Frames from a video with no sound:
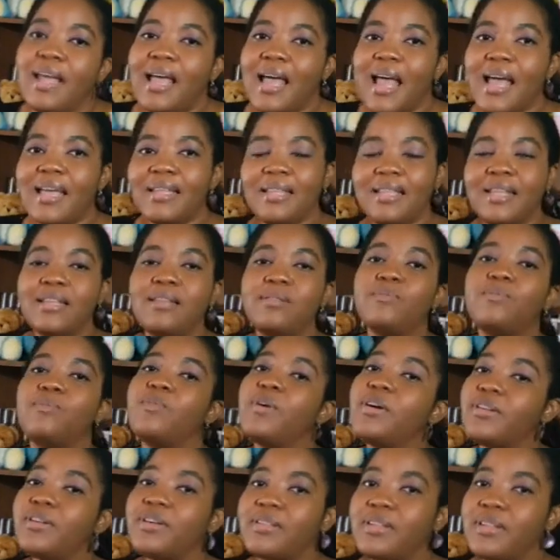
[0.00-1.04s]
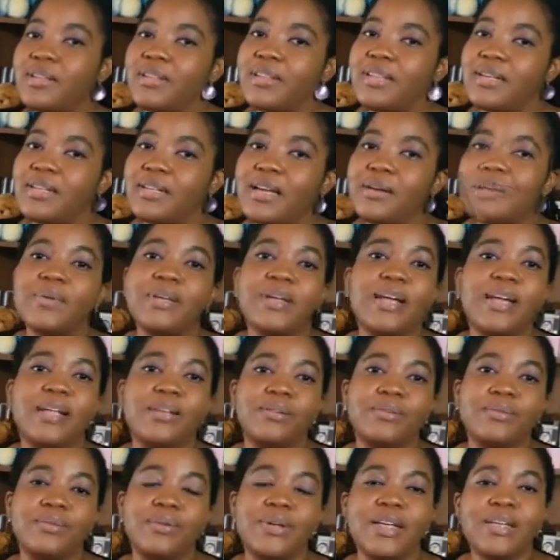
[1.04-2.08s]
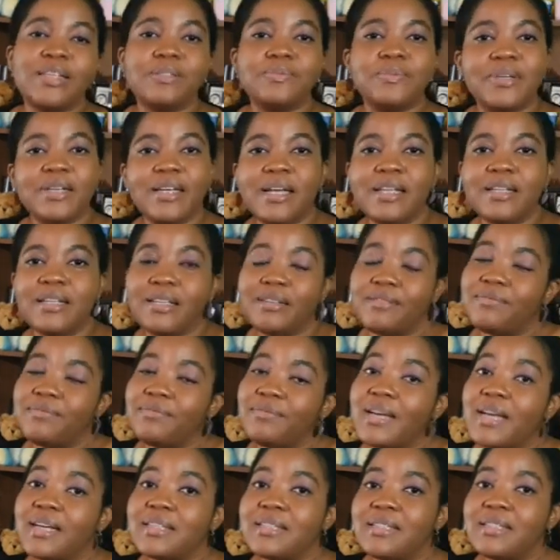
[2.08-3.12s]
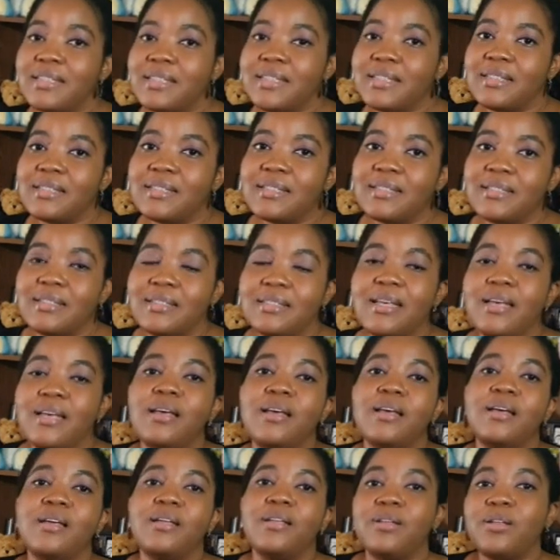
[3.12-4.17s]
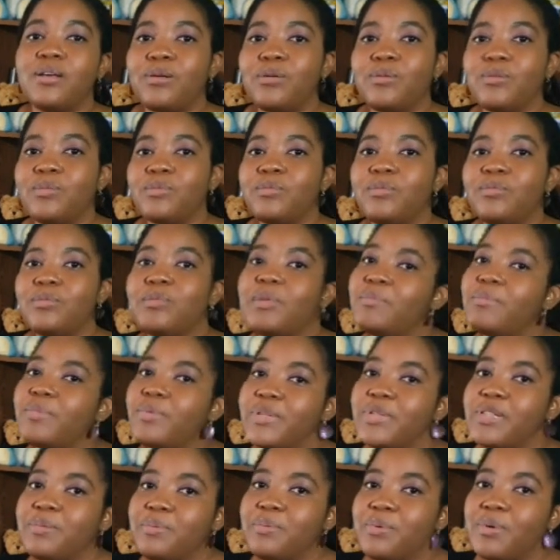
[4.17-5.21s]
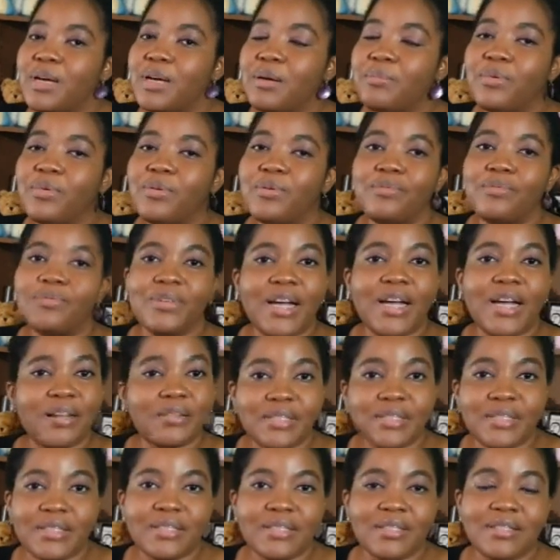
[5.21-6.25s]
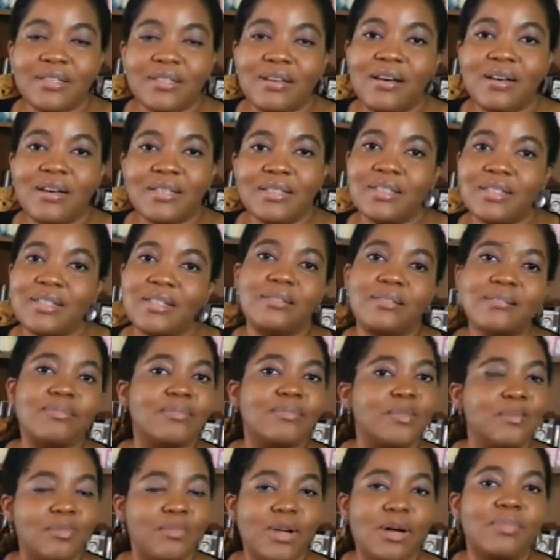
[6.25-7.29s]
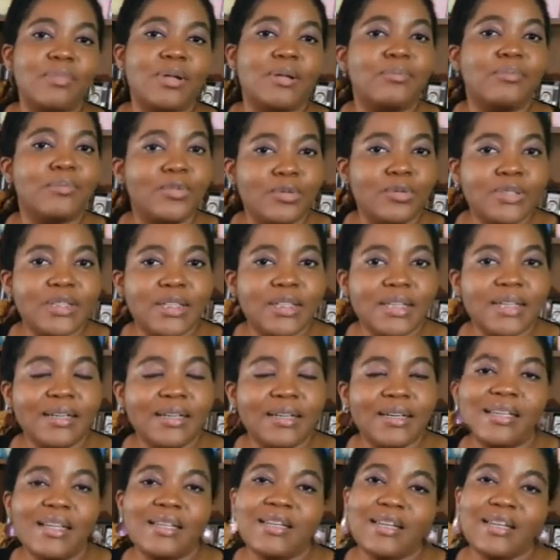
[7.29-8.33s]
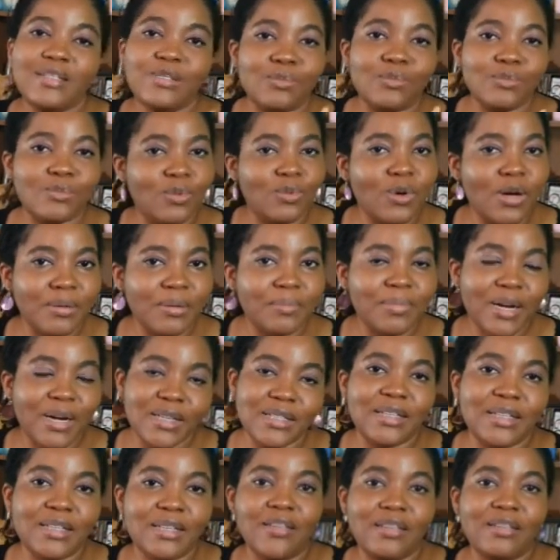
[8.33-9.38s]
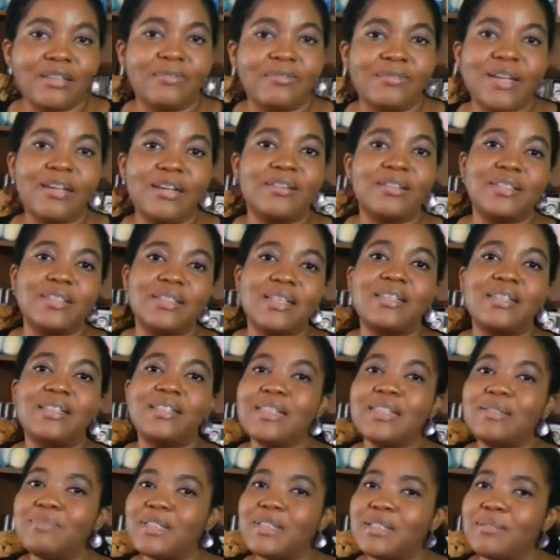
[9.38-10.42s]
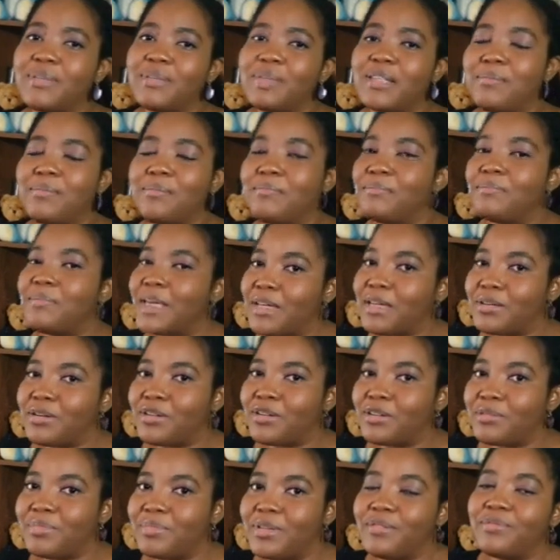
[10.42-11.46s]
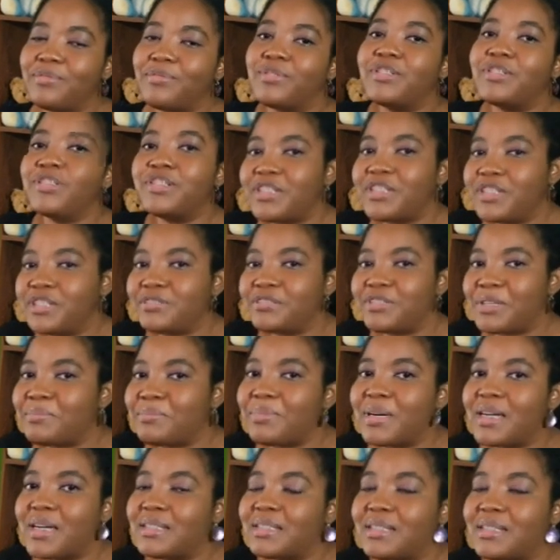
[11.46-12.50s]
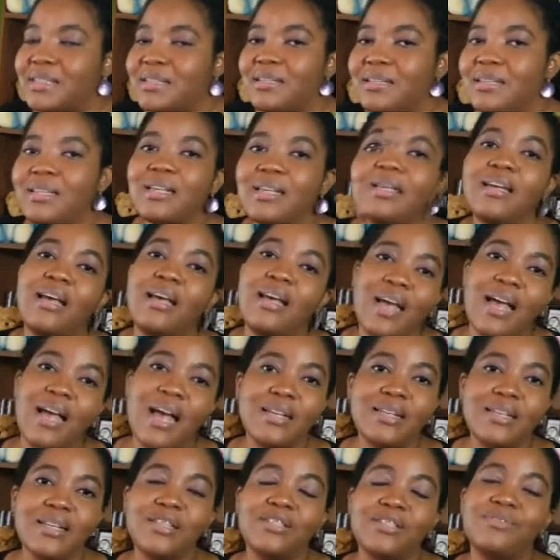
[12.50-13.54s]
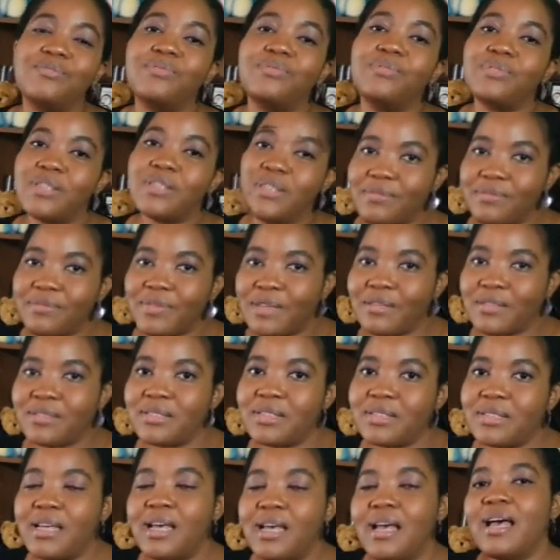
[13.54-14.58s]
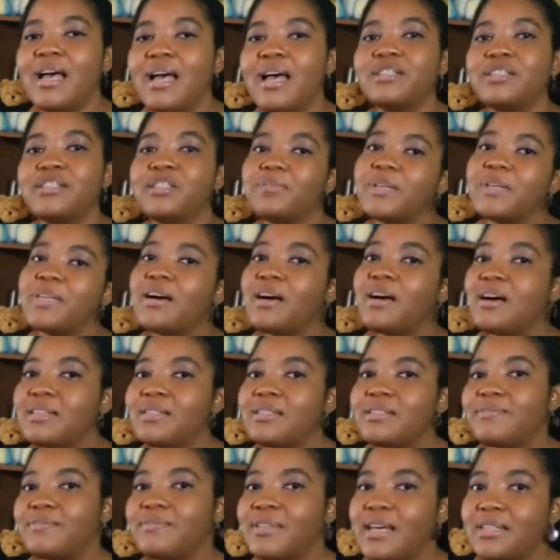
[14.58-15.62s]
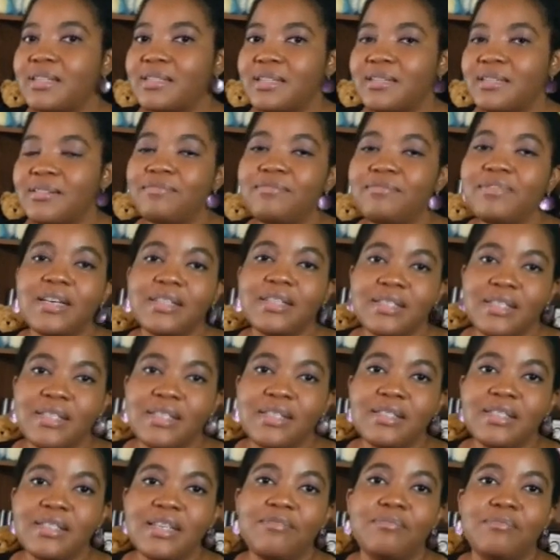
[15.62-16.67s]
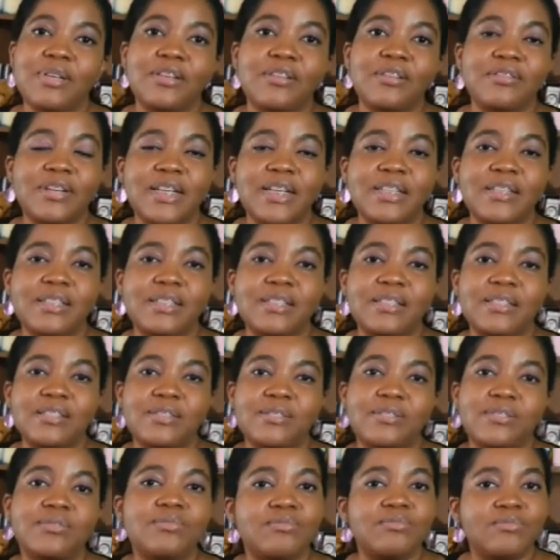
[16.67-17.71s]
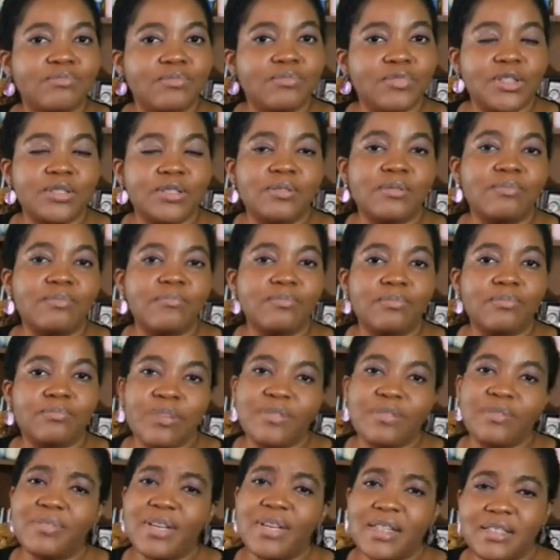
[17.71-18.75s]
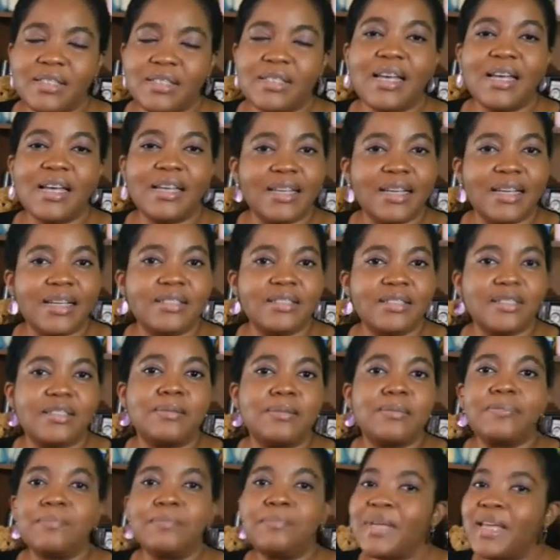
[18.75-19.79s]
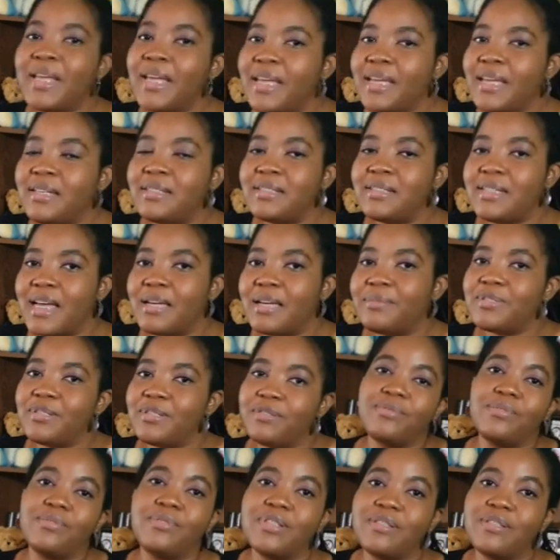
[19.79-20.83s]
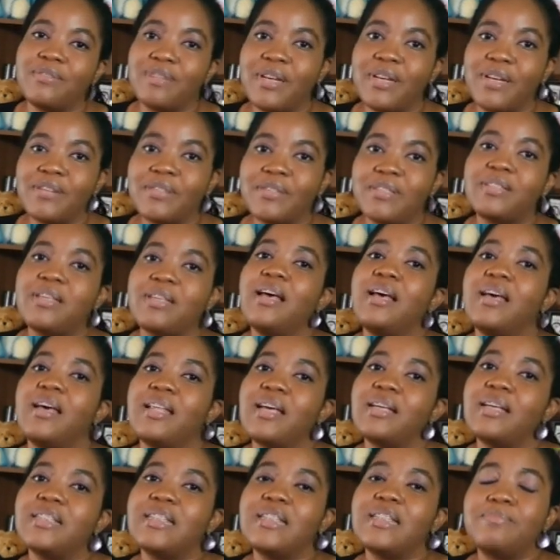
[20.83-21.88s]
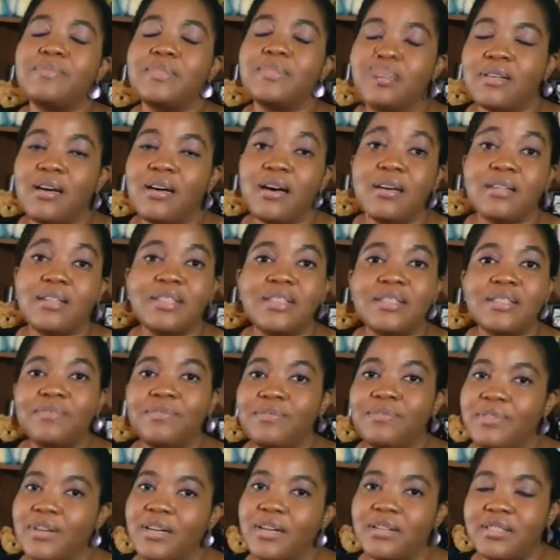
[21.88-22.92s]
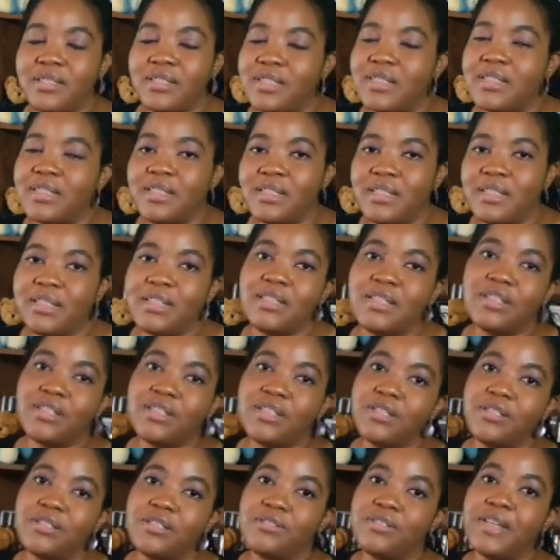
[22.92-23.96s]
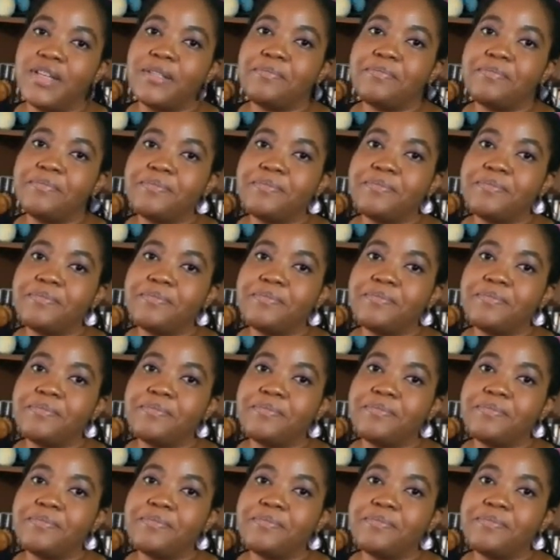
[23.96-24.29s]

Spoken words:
And then one other thing that we can do is we can give vaccines. Now, remember we spoke about viruses causing the problem mostly, and there's one particular virus that seems to be the main culprit for children particularly, and that's rotavirus. And so because of that, vaccines have been created to prevent against the main types of rotavirus that seem to cause severe GE in children.